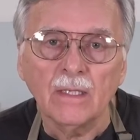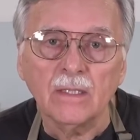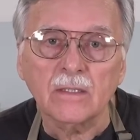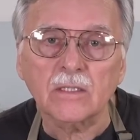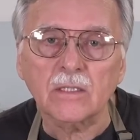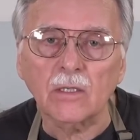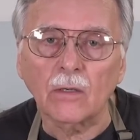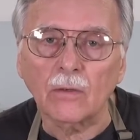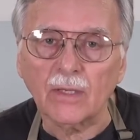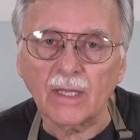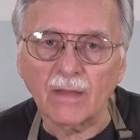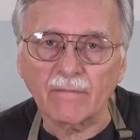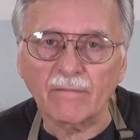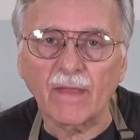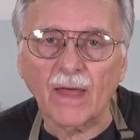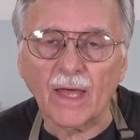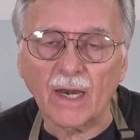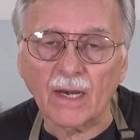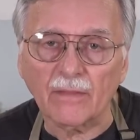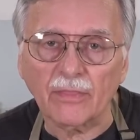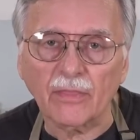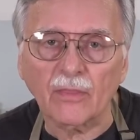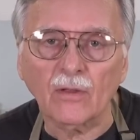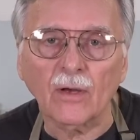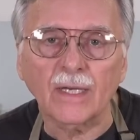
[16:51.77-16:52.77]
So give
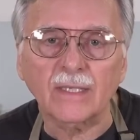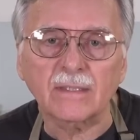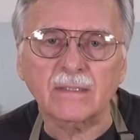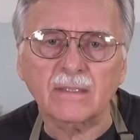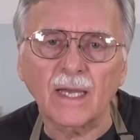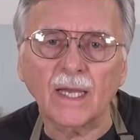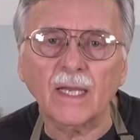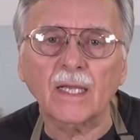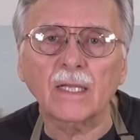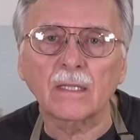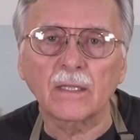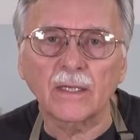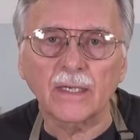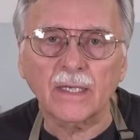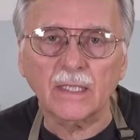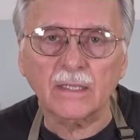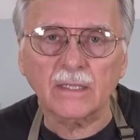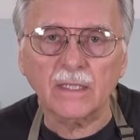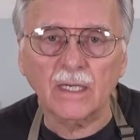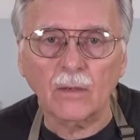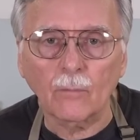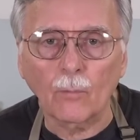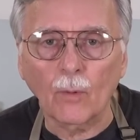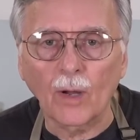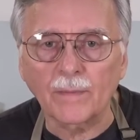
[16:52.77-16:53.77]
that a thought. Take a look at
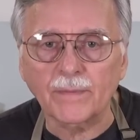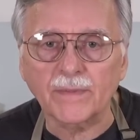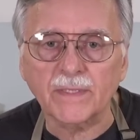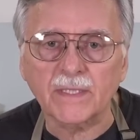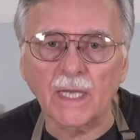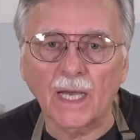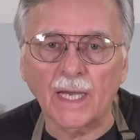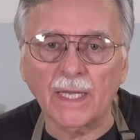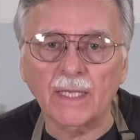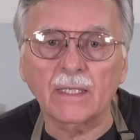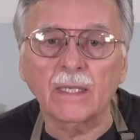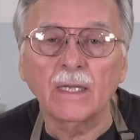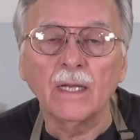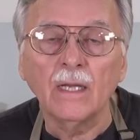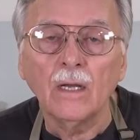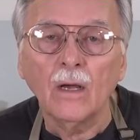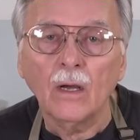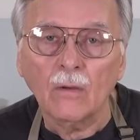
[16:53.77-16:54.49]
their website,